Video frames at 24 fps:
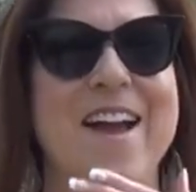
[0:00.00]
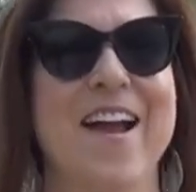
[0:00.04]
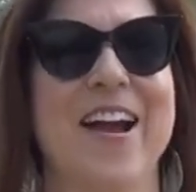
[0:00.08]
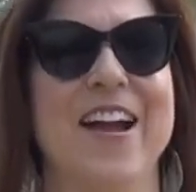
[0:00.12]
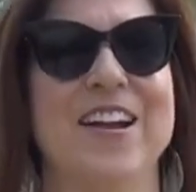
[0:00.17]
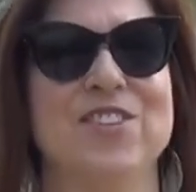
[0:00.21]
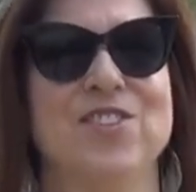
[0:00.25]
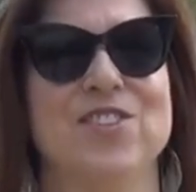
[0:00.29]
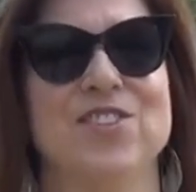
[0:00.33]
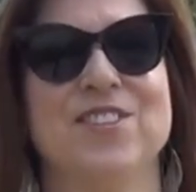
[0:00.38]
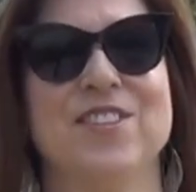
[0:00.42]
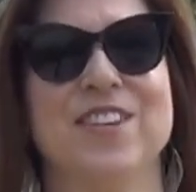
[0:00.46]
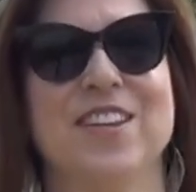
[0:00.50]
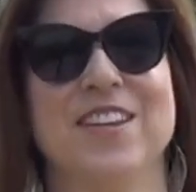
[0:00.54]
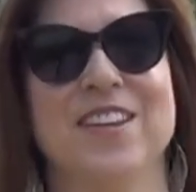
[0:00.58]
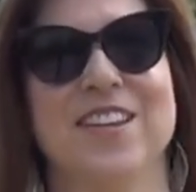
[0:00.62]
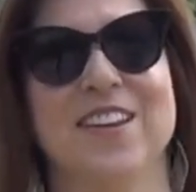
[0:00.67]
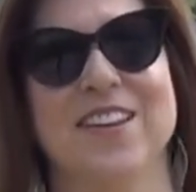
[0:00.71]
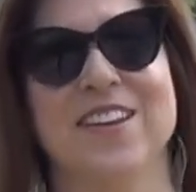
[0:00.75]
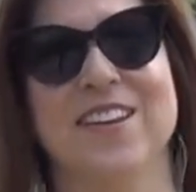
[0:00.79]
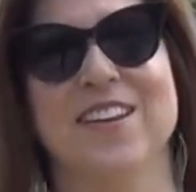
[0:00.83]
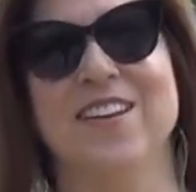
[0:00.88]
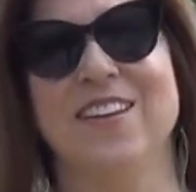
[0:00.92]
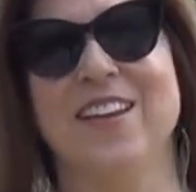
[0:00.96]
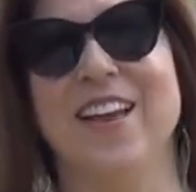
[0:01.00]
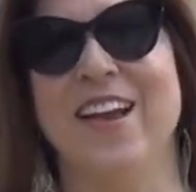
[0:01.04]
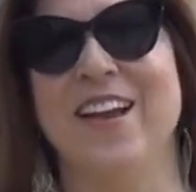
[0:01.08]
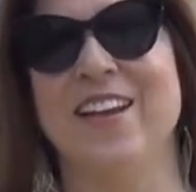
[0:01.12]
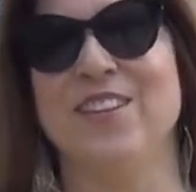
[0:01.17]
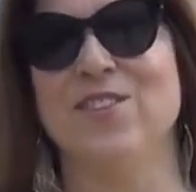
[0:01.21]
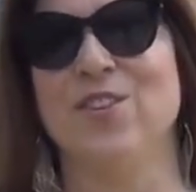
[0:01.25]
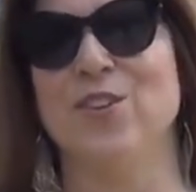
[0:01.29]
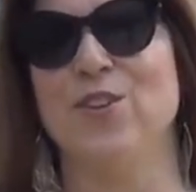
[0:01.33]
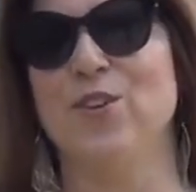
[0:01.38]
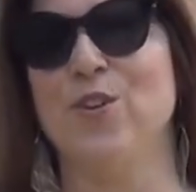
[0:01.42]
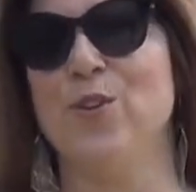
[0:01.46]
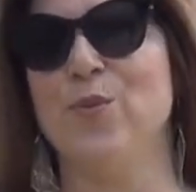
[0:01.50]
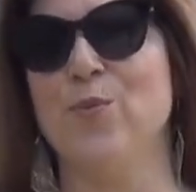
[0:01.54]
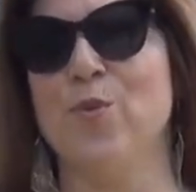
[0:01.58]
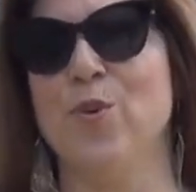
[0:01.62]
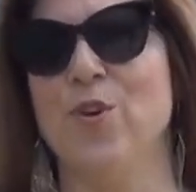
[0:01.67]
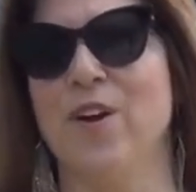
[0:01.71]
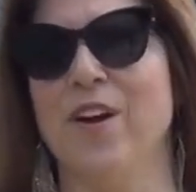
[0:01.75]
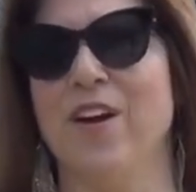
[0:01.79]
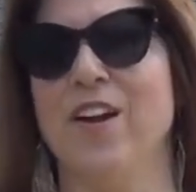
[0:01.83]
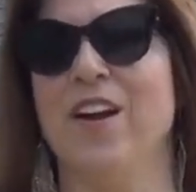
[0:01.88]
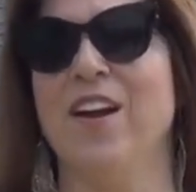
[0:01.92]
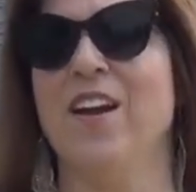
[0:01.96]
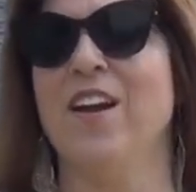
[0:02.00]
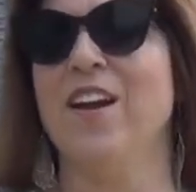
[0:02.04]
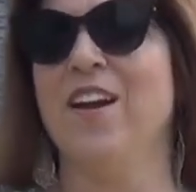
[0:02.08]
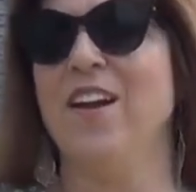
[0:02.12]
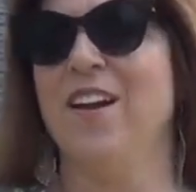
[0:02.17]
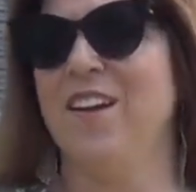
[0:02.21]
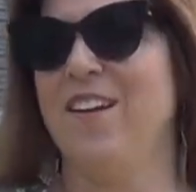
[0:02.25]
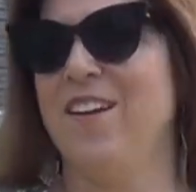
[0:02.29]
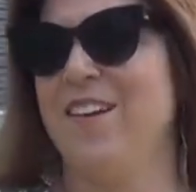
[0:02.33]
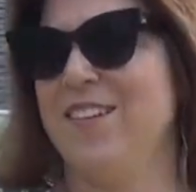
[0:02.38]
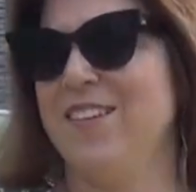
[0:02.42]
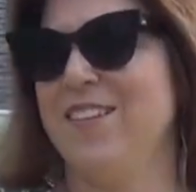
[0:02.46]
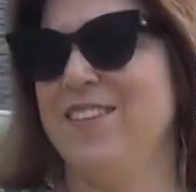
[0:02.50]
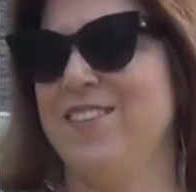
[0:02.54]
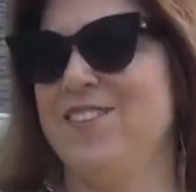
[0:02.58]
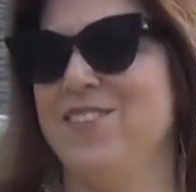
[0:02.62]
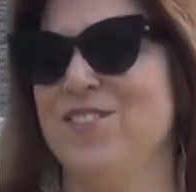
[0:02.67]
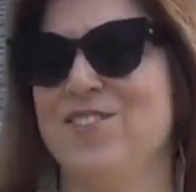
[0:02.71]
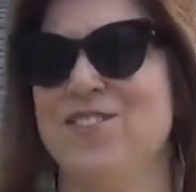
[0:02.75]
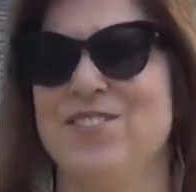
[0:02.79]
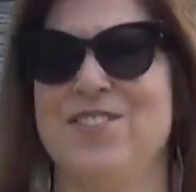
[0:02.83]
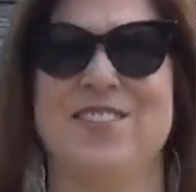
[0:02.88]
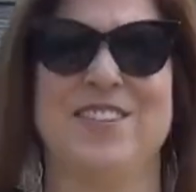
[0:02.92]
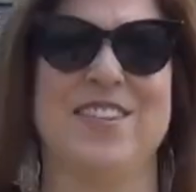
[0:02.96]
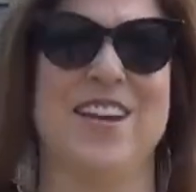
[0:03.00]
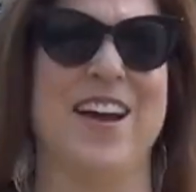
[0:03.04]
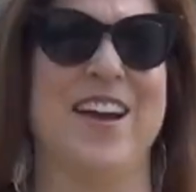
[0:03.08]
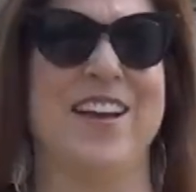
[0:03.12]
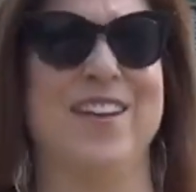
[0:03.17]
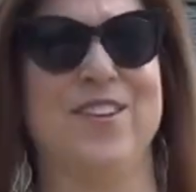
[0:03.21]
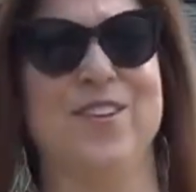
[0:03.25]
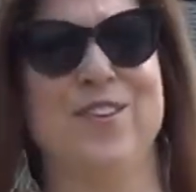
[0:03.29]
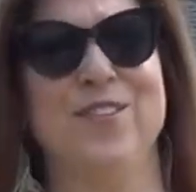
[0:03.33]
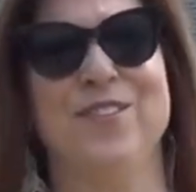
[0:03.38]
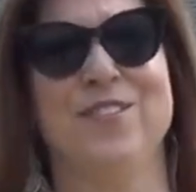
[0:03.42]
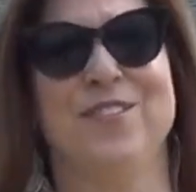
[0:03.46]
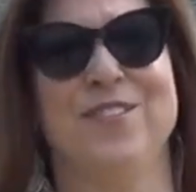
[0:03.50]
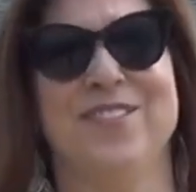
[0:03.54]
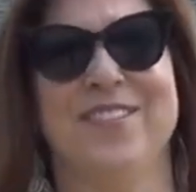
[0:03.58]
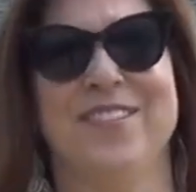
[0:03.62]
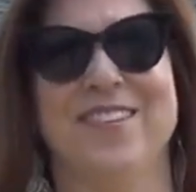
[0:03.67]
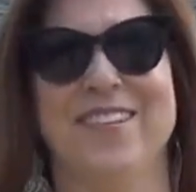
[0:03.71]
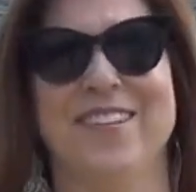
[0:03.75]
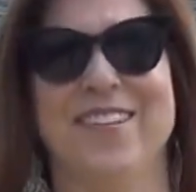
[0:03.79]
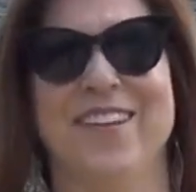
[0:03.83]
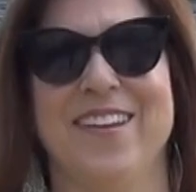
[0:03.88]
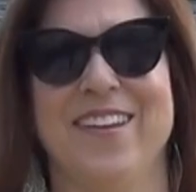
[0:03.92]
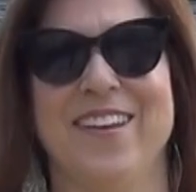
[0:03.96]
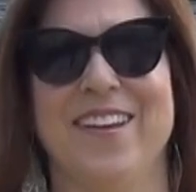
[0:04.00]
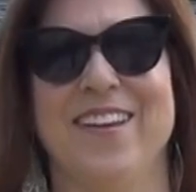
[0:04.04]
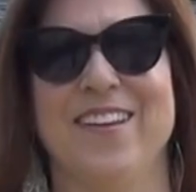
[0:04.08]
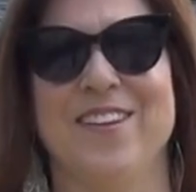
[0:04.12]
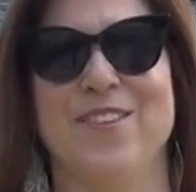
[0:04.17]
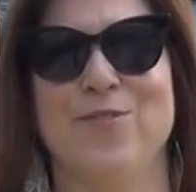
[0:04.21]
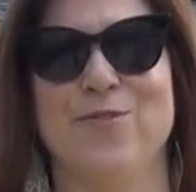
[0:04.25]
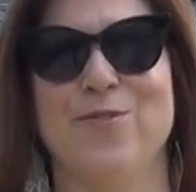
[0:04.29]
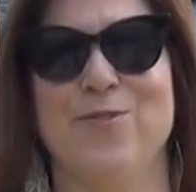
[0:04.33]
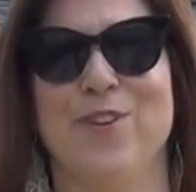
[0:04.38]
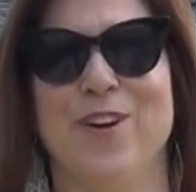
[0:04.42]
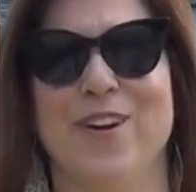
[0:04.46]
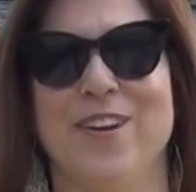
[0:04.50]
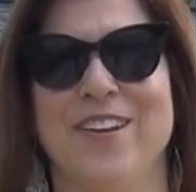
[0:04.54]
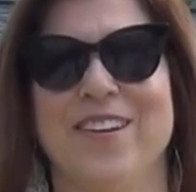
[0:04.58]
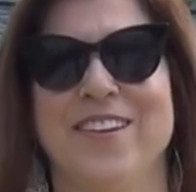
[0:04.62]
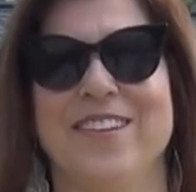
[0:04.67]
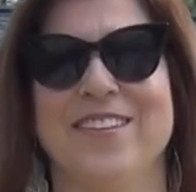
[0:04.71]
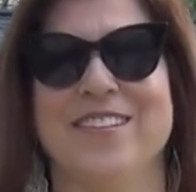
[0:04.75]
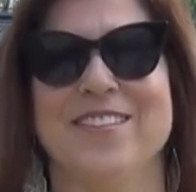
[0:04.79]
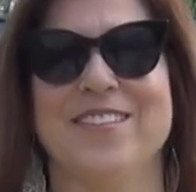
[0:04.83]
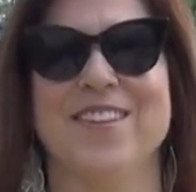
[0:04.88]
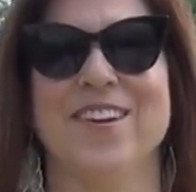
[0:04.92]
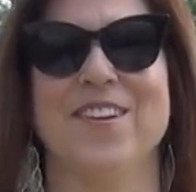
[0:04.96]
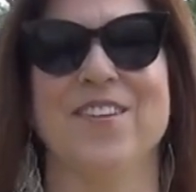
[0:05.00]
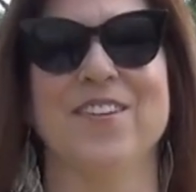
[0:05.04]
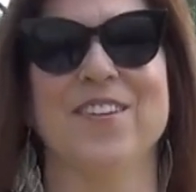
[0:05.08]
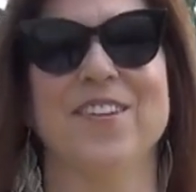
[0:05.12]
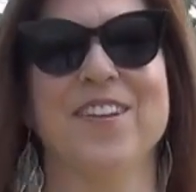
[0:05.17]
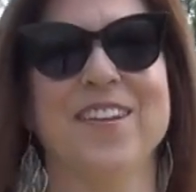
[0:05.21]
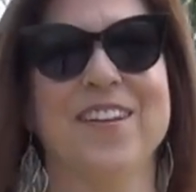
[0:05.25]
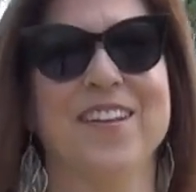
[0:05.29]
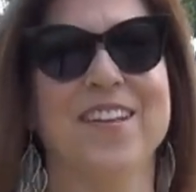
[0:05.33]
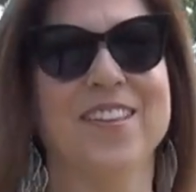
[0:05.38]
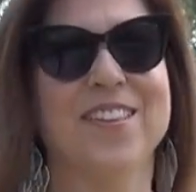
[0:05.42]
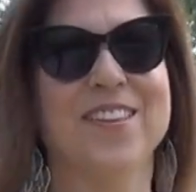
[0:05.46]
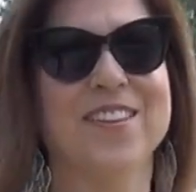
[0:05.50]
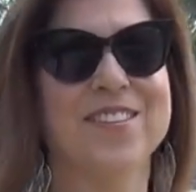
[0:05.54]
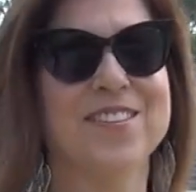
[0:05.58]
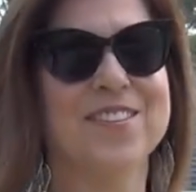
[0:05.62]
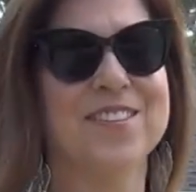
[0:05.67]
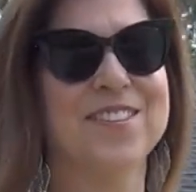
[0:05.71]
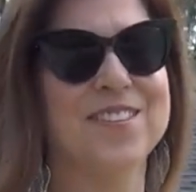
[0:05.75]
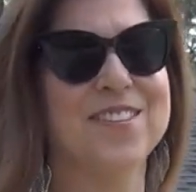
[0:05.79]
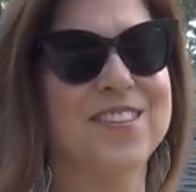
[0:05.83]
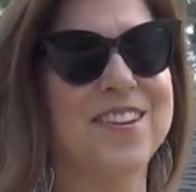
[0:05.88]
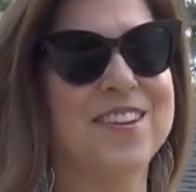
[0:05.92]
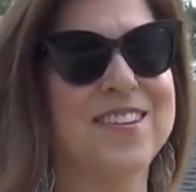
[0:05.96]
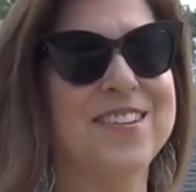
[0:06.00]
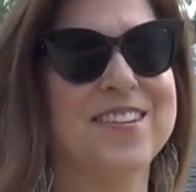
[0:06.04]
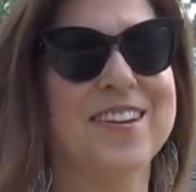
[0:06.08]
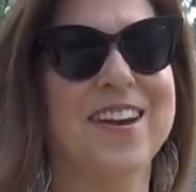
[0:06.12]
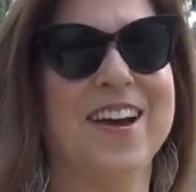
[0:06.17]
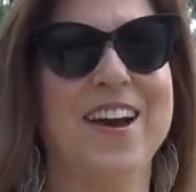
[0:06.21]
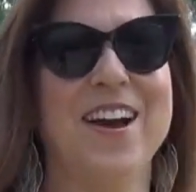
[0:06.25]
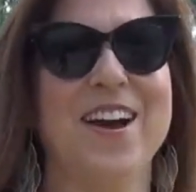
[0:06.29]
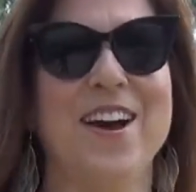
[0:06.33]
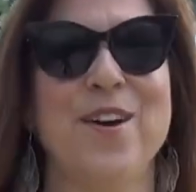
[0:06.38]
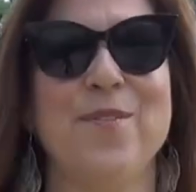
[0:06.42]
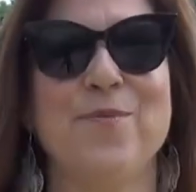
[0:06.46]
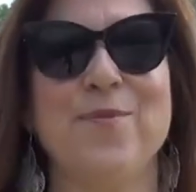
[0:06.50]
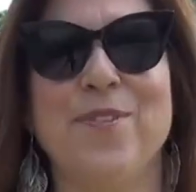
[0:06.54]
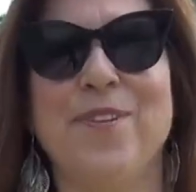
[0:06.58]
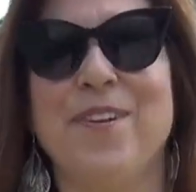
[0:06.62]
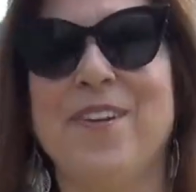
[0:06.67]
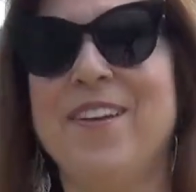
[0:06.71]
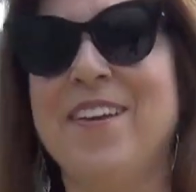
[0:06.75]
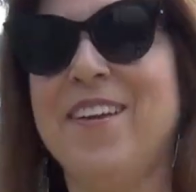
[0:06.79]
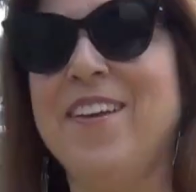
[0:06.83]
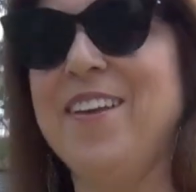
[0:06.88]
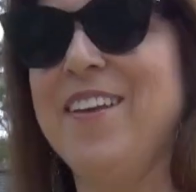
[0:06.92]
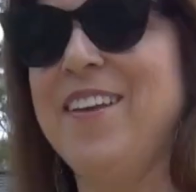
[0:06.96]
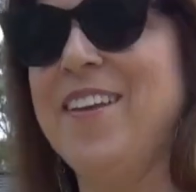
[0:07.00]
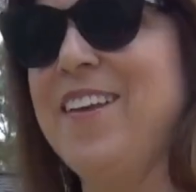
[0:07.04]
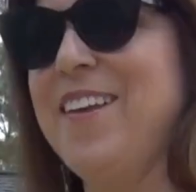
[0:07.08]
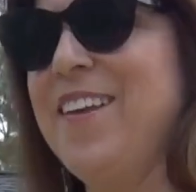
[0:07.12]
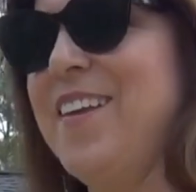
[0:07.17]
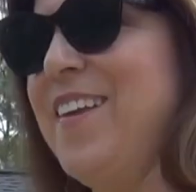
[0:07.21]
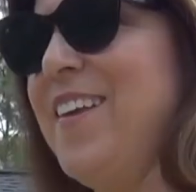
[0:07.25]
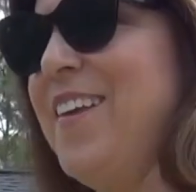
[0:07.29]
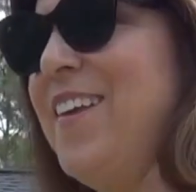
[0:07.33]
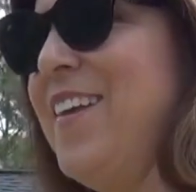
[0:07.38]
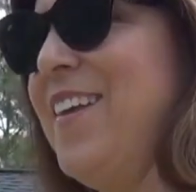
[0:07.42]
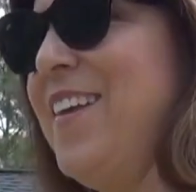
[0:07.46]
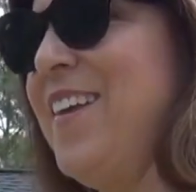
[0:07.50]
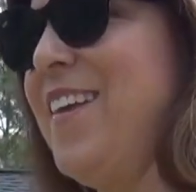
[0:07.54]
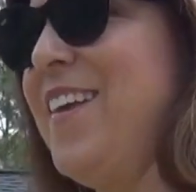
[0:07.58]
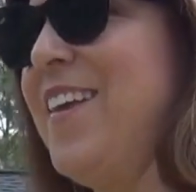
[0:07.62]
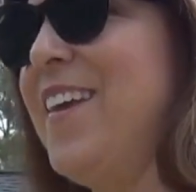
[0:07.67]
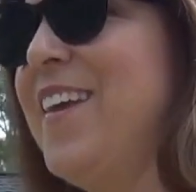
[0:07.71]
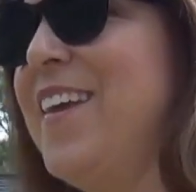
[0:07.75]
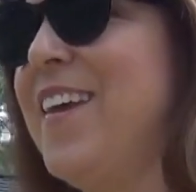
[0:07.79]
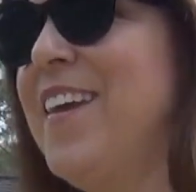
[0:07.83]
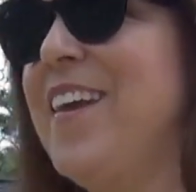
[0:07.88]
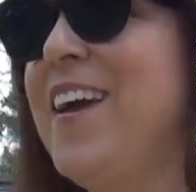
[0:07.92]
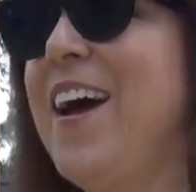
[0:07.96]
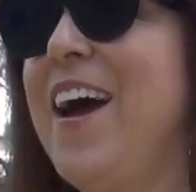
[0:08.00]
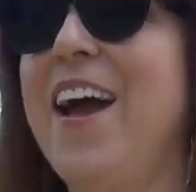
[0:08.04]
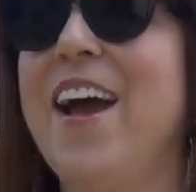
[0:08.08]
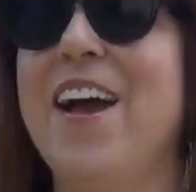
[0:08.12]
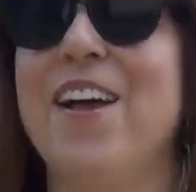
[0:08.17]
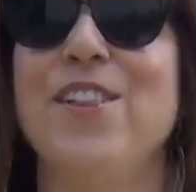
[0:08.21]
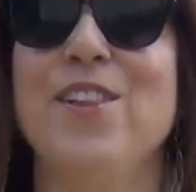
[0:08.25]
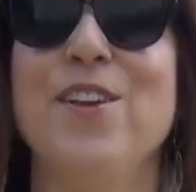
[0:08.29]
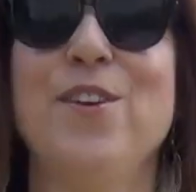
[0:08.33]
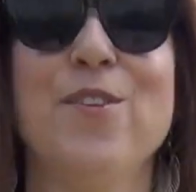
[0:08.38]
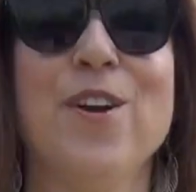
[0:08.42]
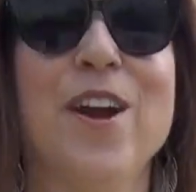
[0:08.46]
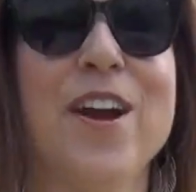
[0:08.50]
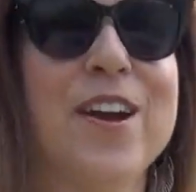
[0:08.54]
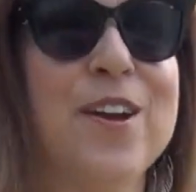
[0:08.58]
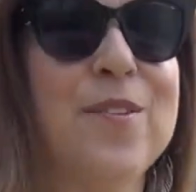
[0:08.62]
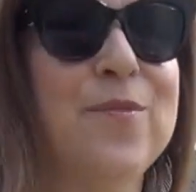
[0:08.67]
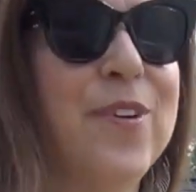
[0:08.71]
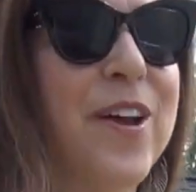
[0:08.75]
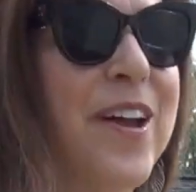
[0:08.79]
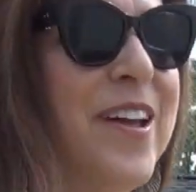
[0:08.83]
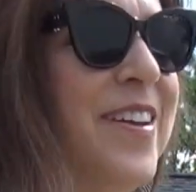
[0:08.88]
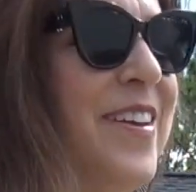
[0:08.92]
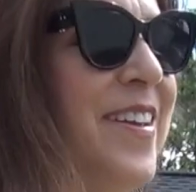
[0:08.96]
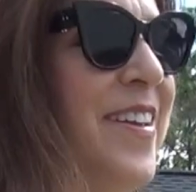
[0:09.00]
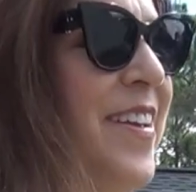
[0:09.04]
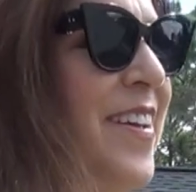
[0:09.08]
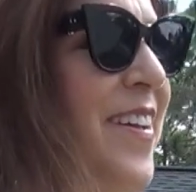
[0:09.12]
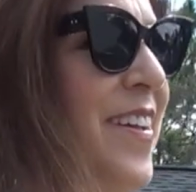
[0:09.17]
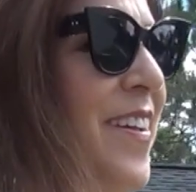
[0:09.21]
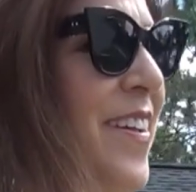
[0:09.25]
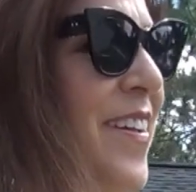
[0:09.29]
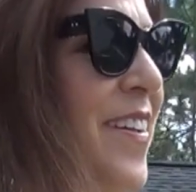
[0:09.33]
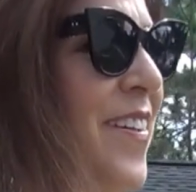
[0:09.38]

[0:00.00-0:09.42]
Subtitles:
I just think it adds a little more just style and fun. So this is the top, and I highly recommend it.